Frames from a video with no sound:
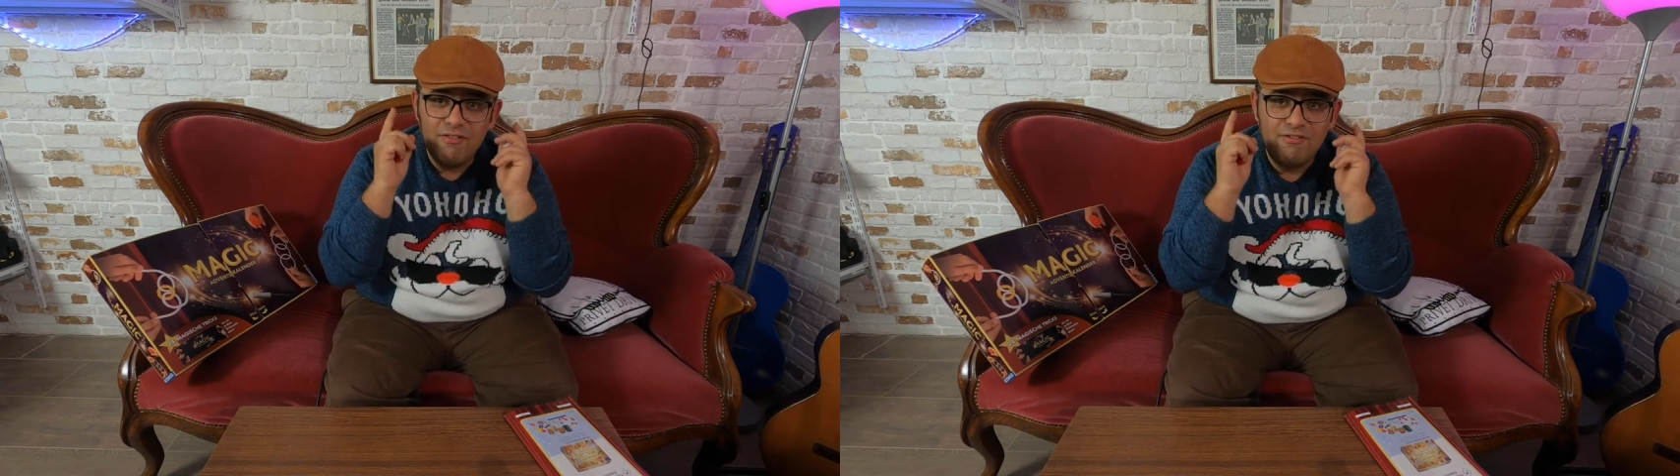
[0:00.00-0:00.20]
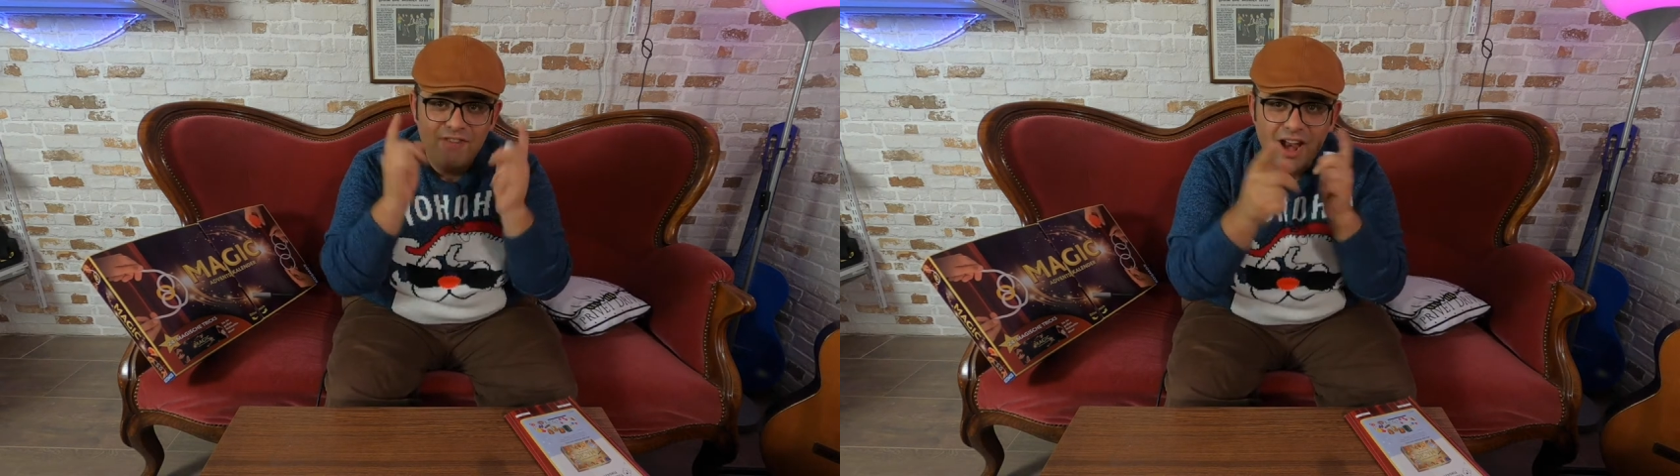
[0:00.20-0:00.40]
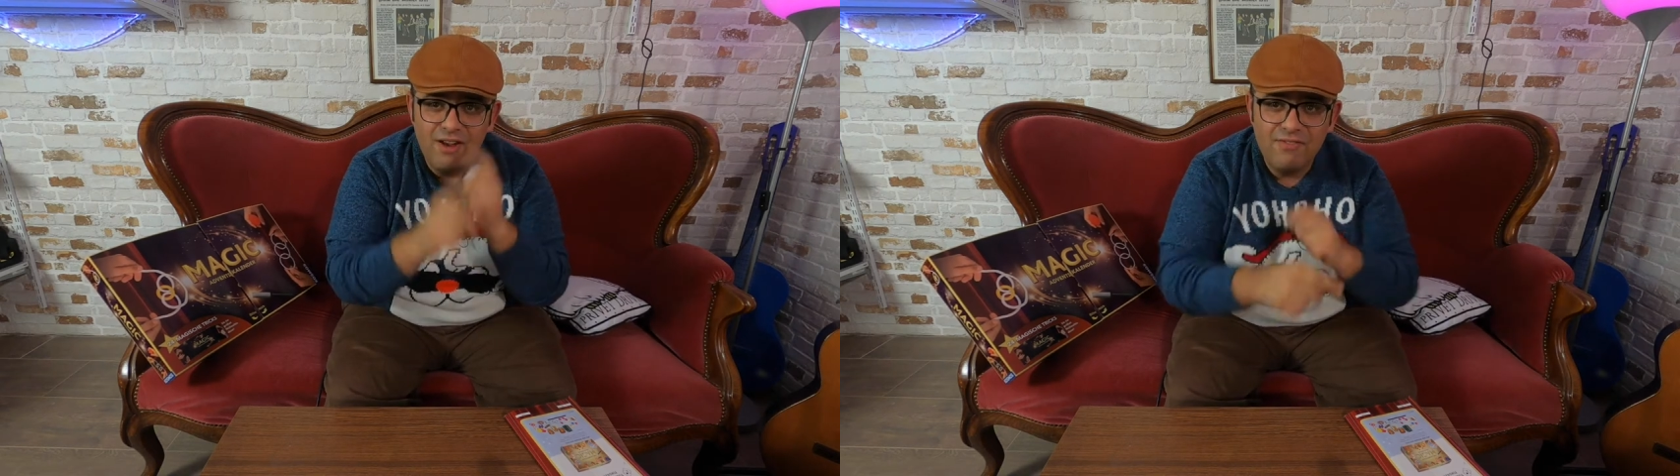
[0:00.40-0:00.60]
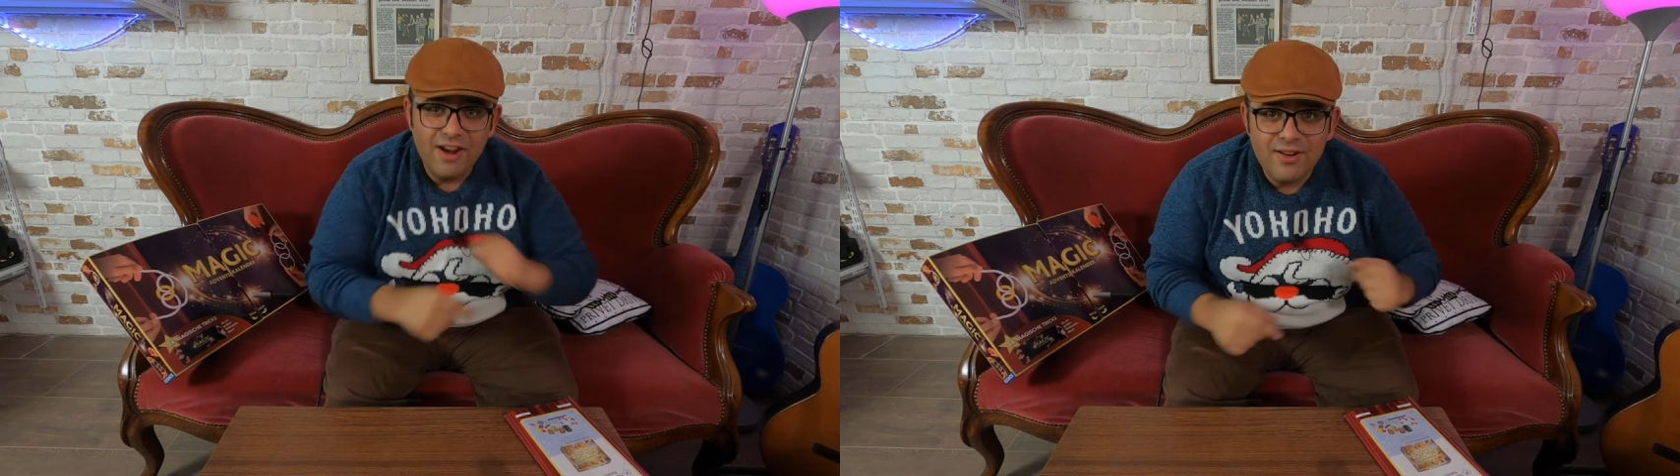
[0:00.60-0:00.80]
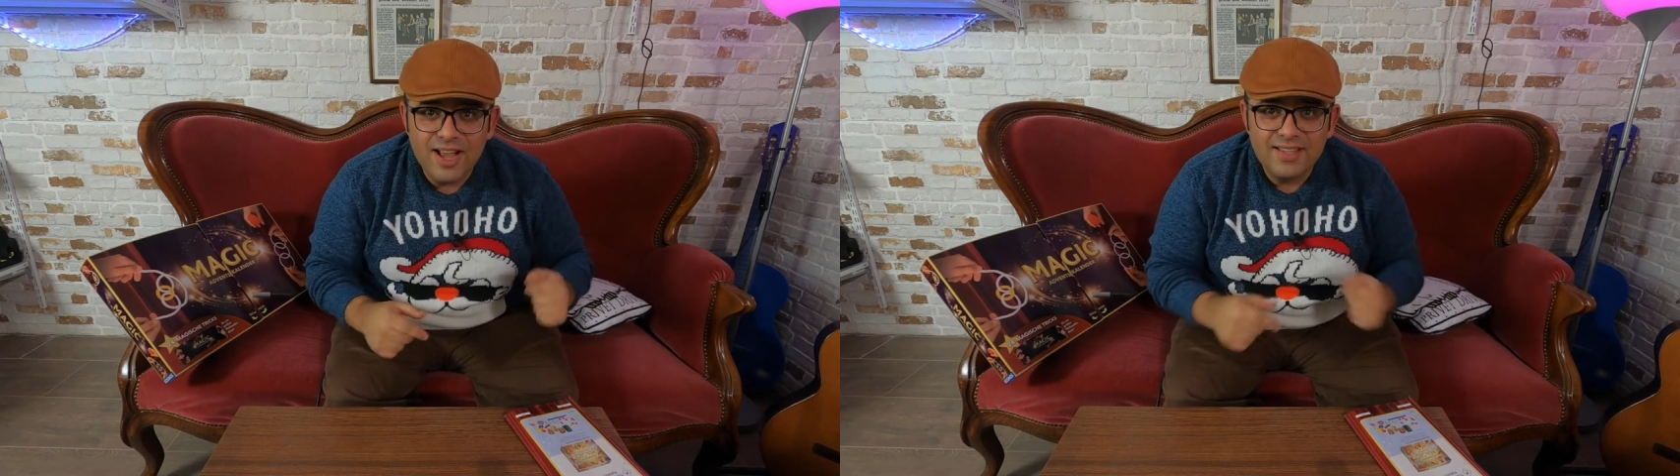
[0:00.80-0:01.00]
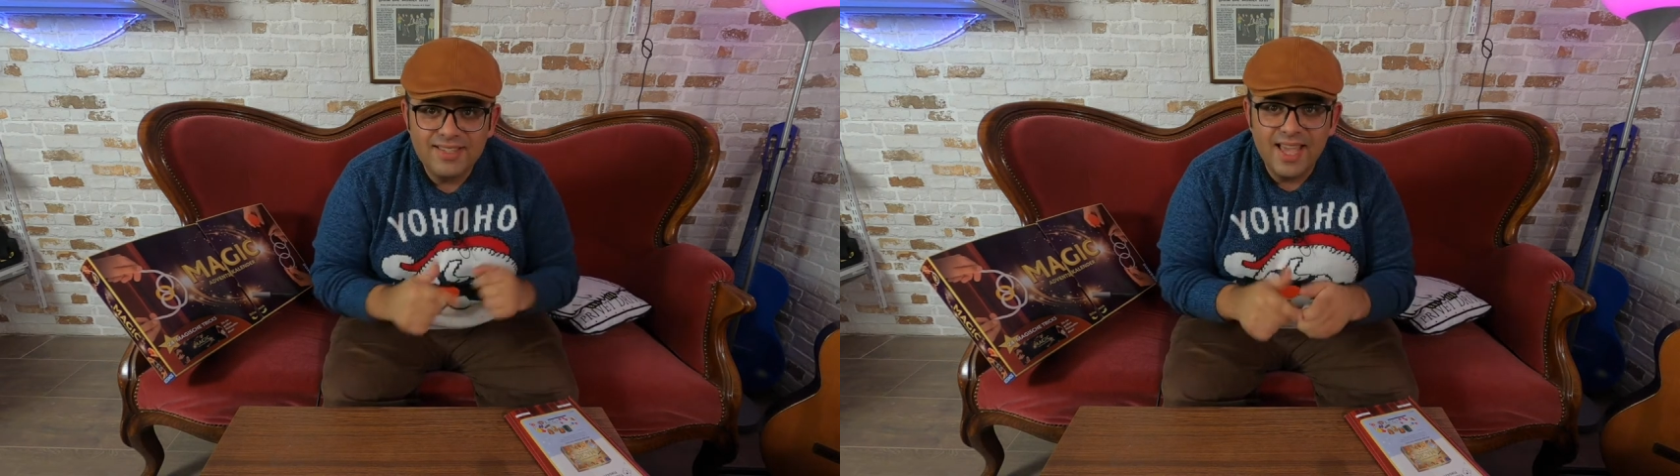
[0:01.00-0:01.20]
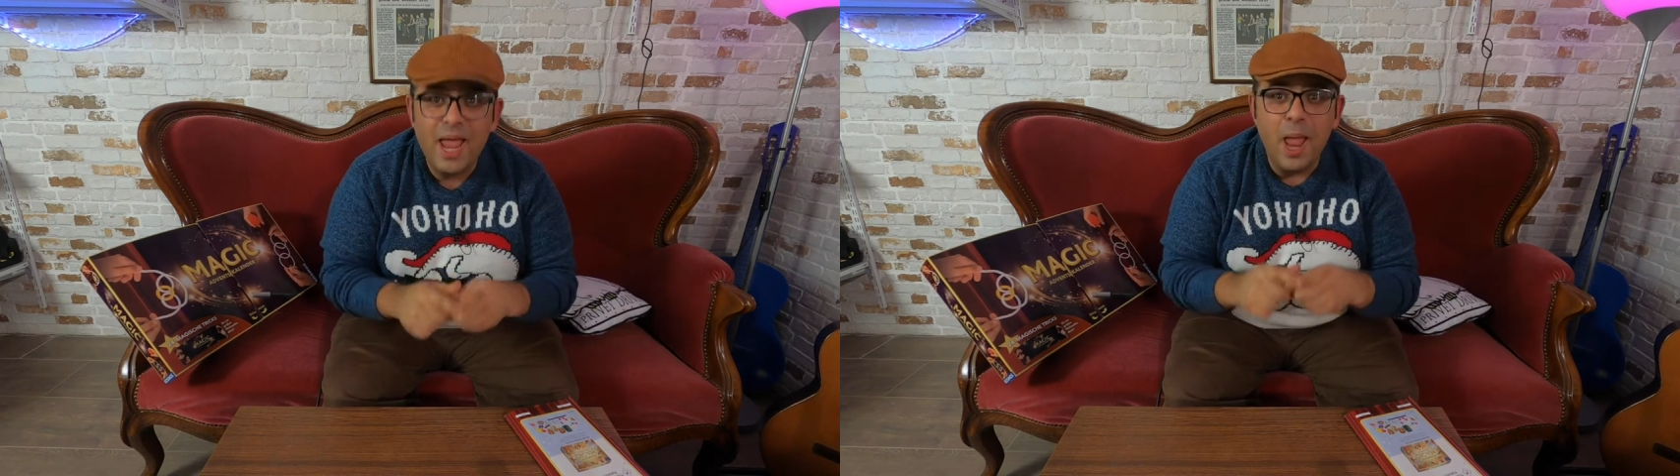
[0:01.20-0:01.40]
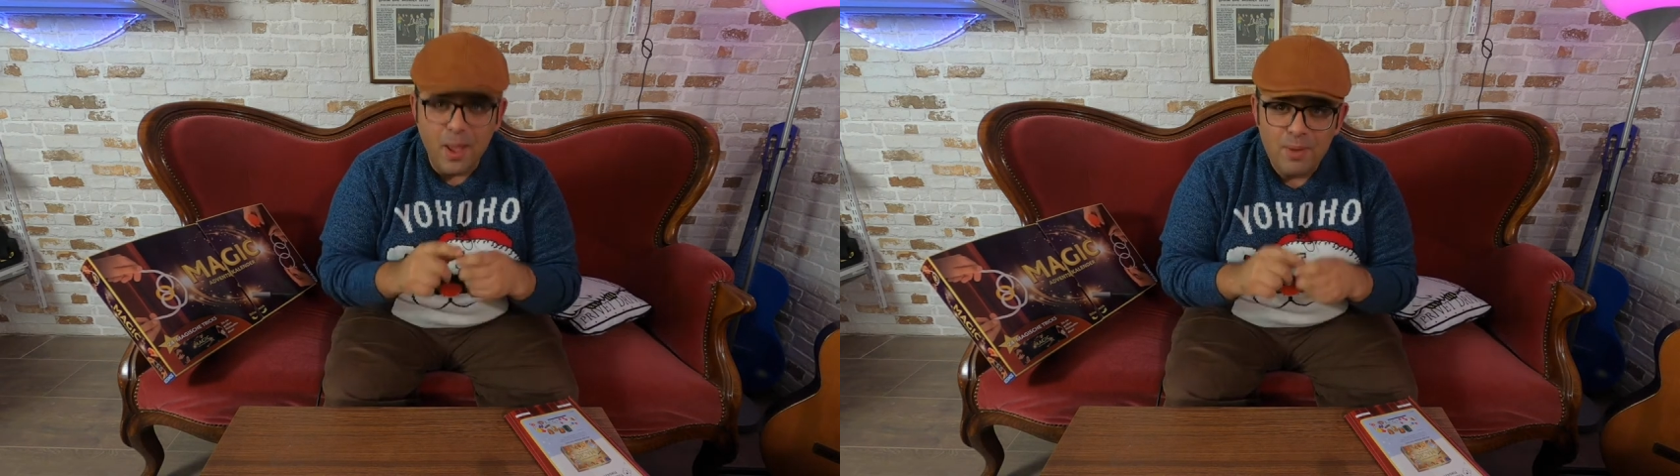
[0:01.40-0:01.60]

very, very nice day.